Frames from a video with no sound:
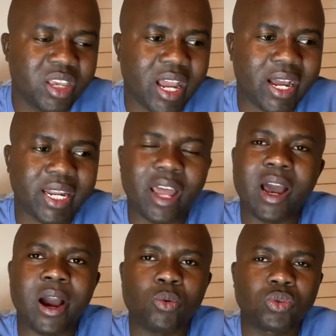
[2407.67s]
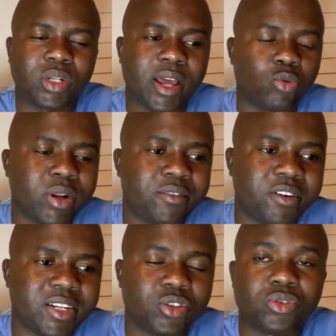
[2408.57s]
I would
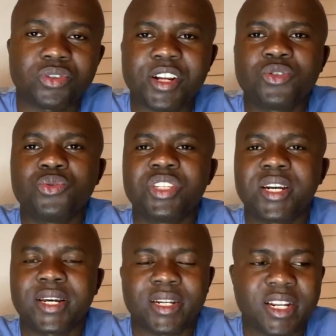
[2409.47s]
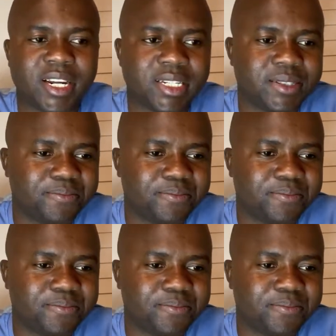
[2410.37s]
advise you try to check at night.